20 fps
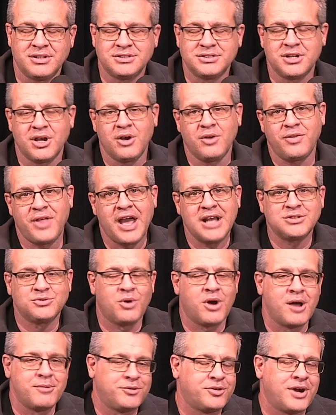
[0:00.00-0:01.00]
So that's
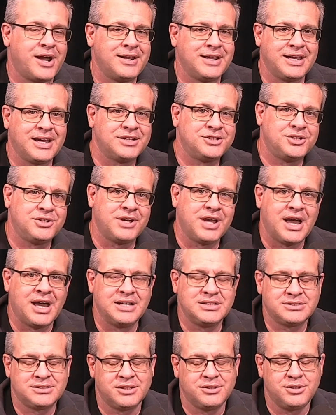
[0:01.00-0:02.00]
what I'm trying to get you
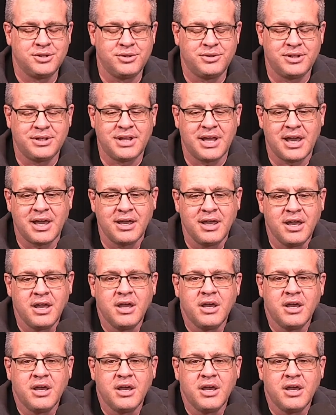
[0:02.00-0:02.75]
guys to do today.